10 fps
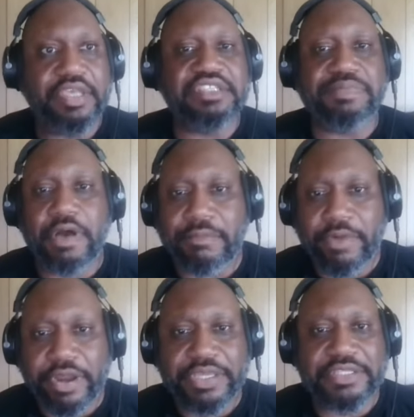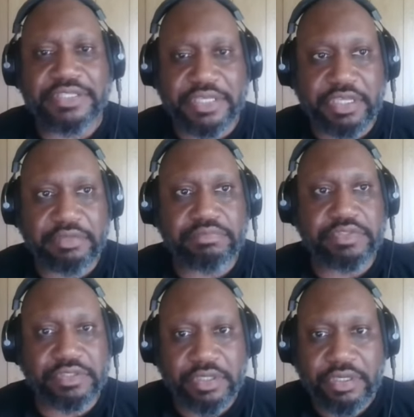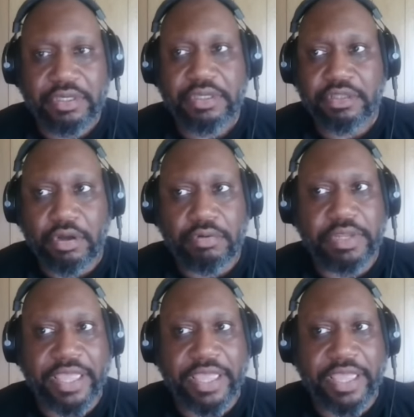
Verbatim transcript: Small market teams don't